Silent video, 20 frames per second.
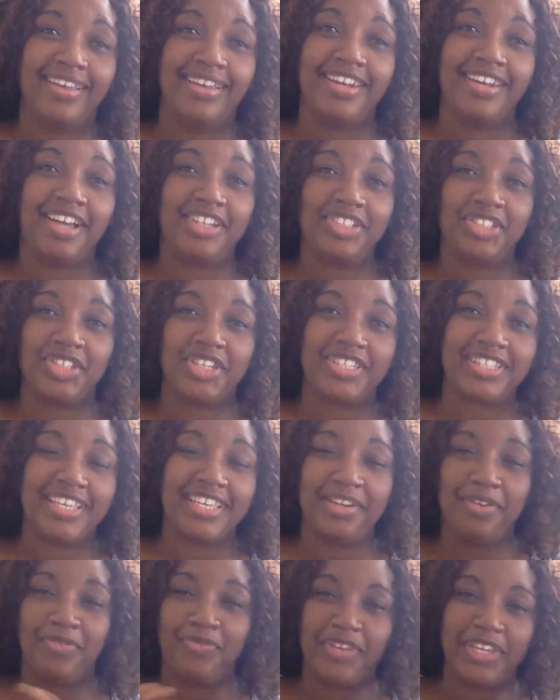not just
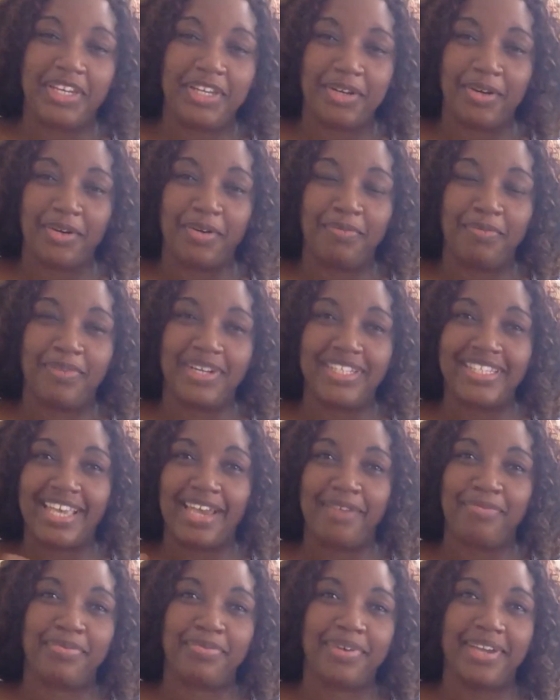in the video, but
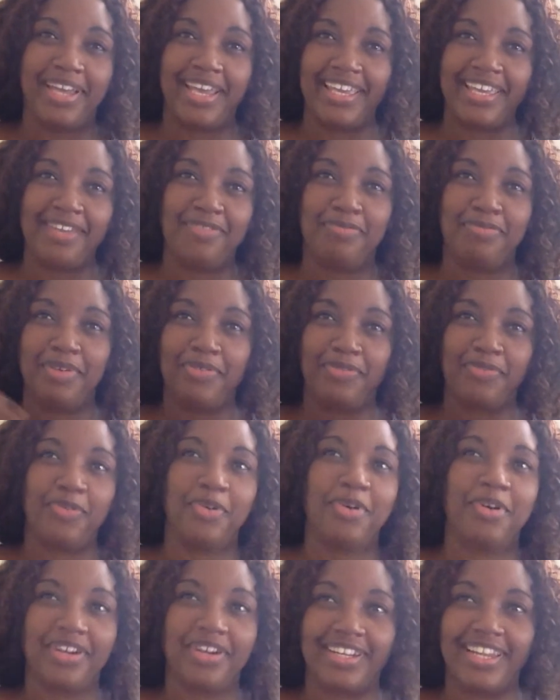I pray even
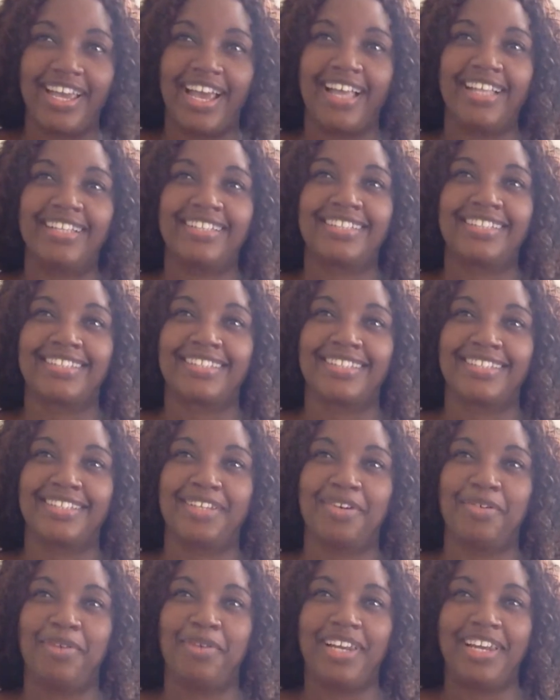before that
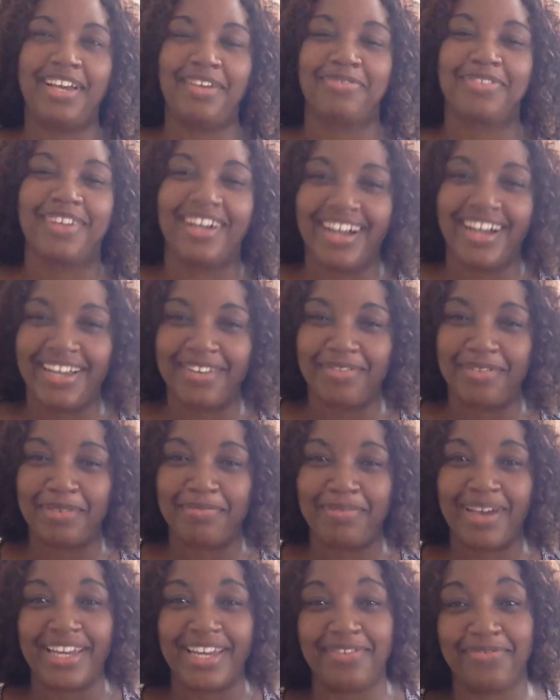the will of God will
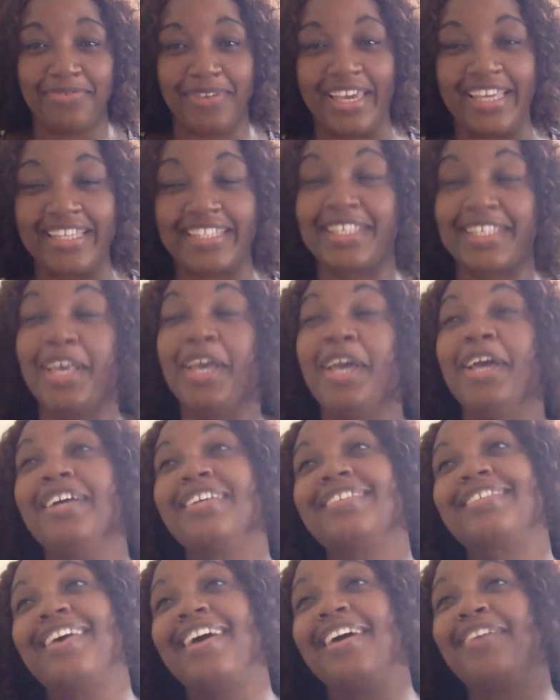manifest.
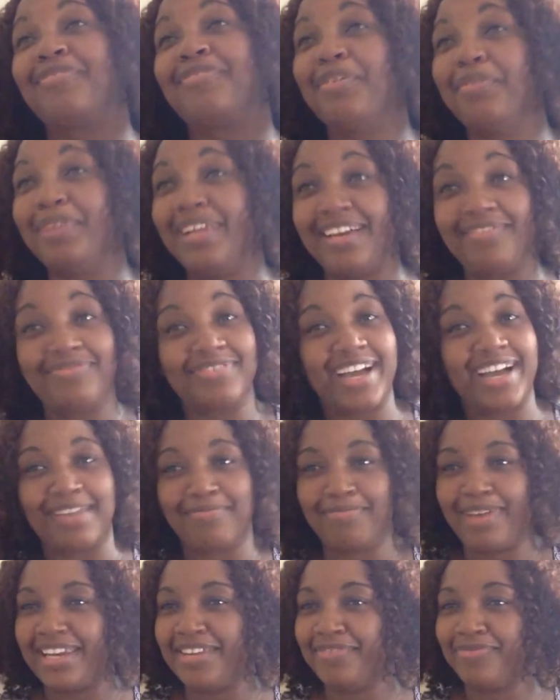So if the will of
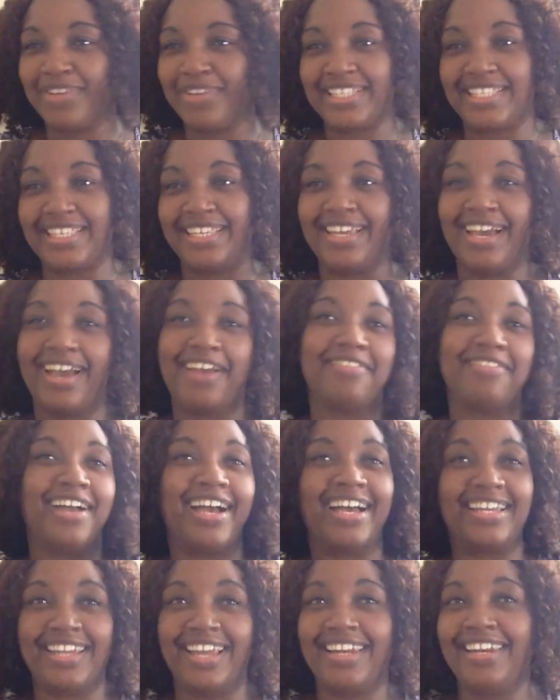God manifests in a
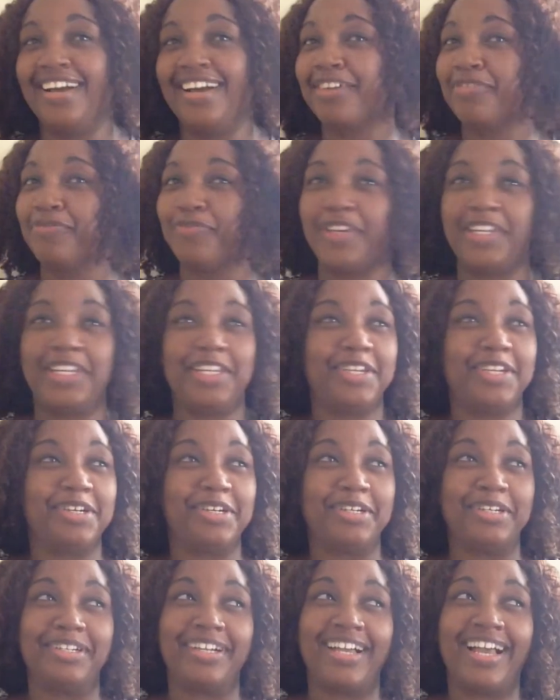rather long video,
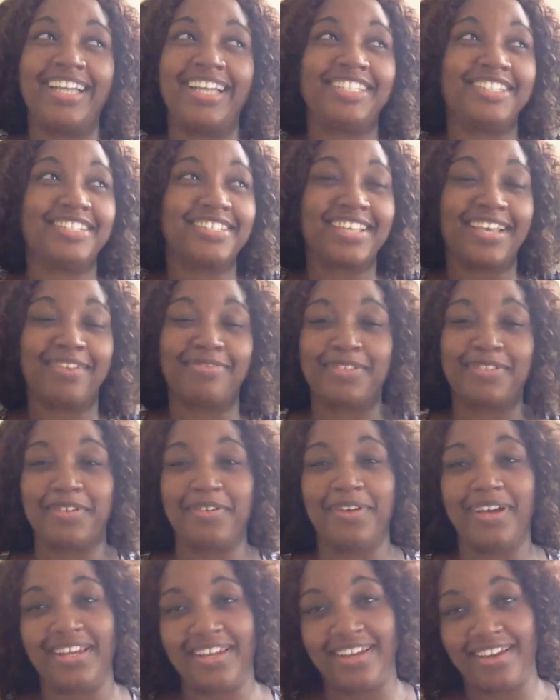I just have to
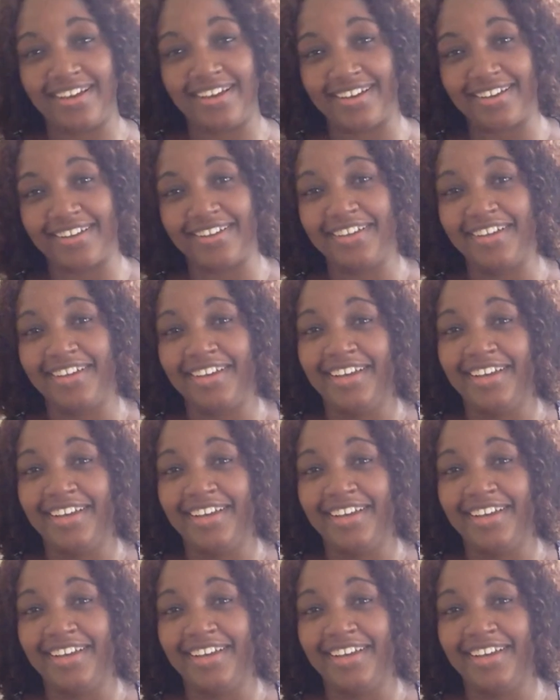go along.